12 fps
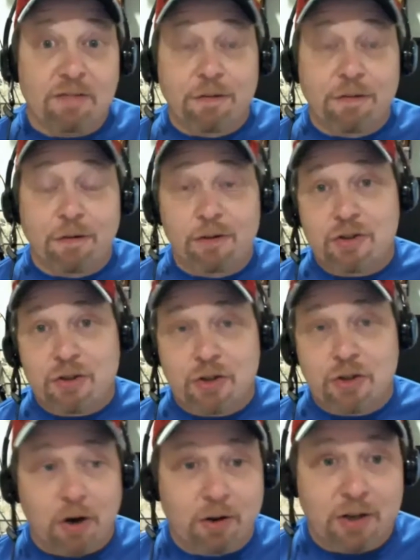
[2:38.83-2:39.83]
the first
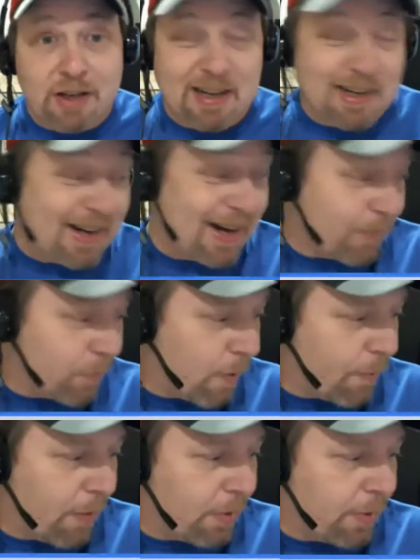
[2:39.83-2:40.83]
Charlie, and I
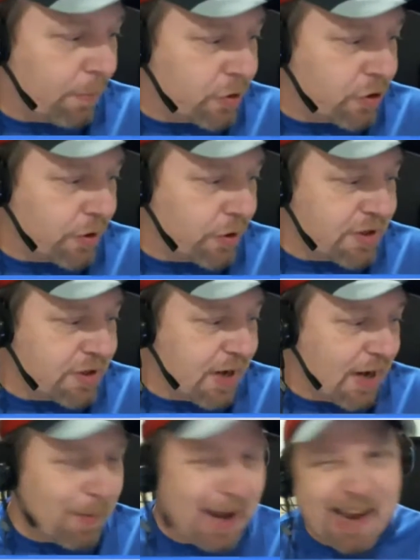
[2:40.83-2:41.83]
probably butcher
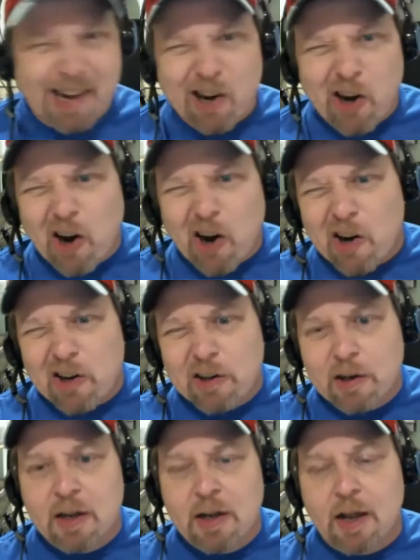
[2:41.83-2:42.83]
his name, Adlard
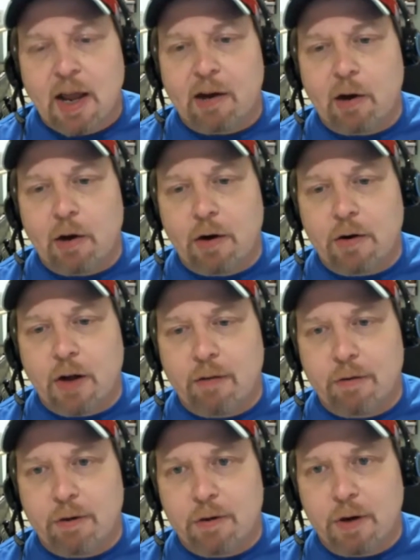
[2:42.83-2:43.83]

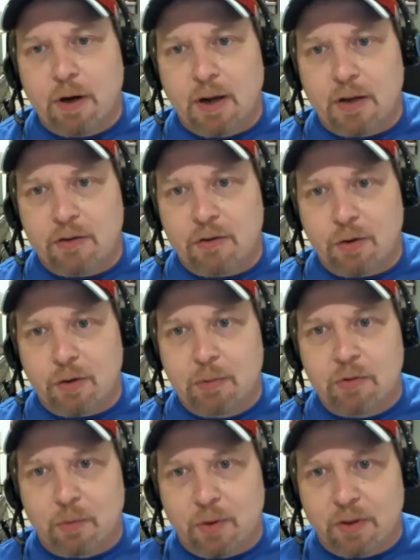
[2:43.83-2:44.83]
cover. So
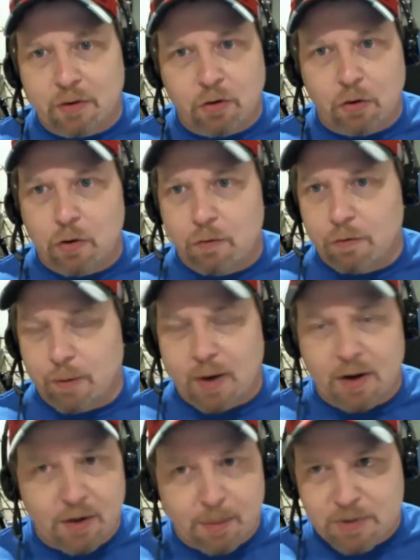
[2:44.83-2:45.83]
he was the one that took over
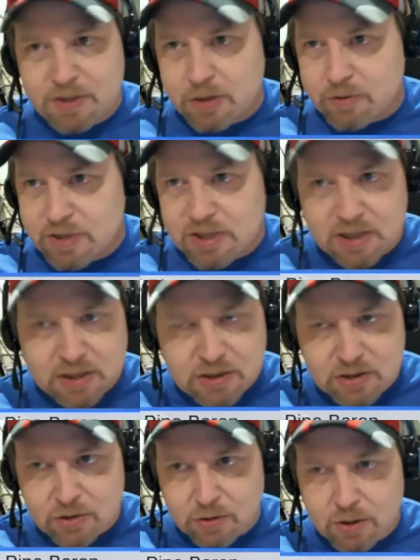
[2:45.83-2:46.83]
around episode
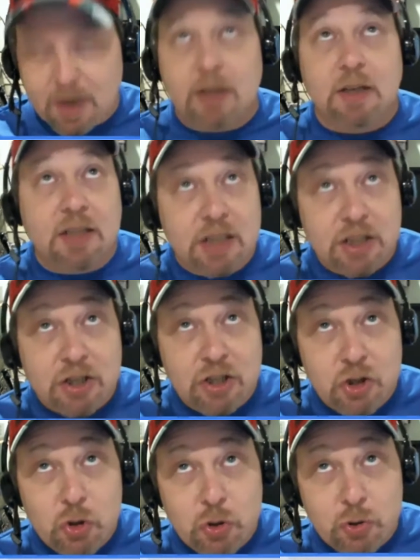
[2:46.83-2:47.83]
6 or
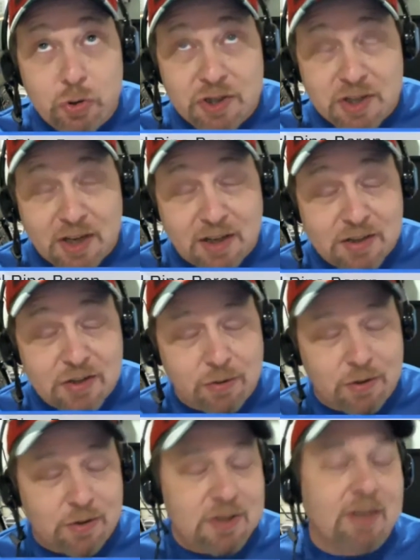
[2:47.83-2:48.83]
issue
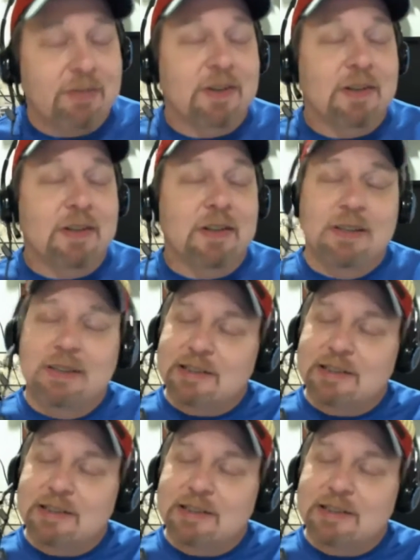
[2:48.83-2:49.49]
6 or 7,